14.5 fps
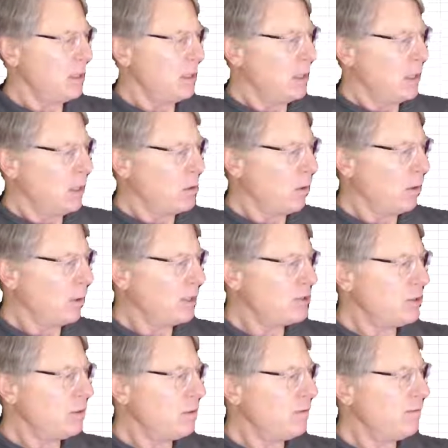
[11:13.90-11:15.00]
correlation
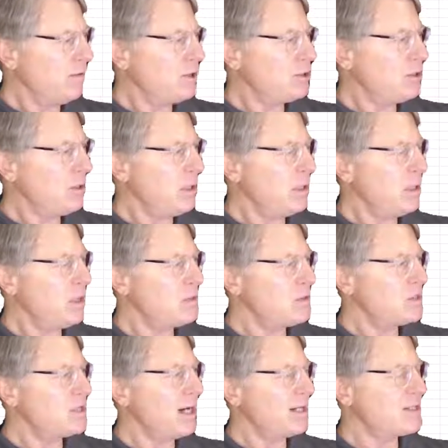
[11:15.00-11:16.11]
coefficient, and then
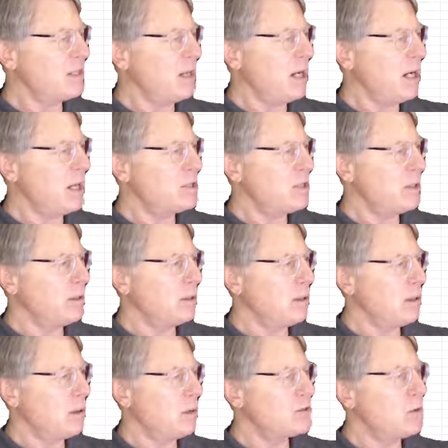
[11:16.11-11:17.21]
sex and age had the
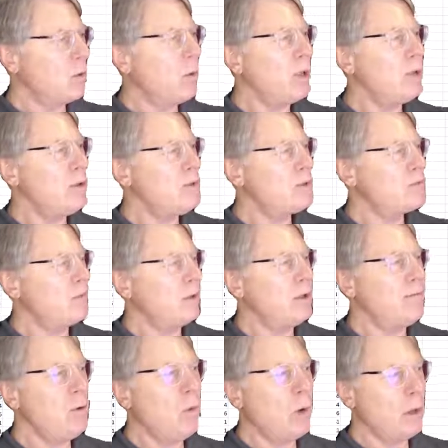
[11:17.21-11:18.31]
lowest. So quite useful if
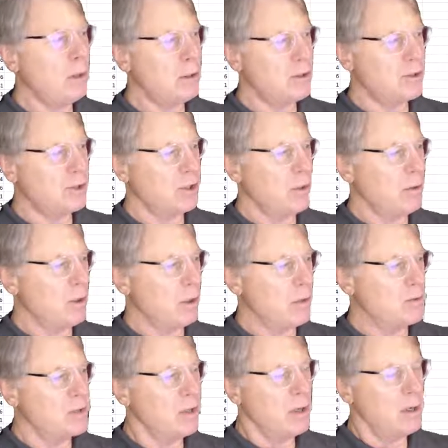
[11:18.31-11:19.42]
you wanted to show
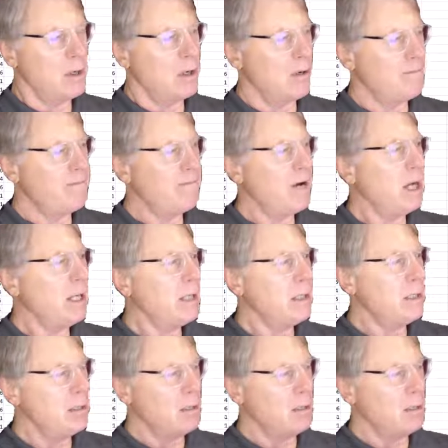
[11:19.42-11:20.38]
those or find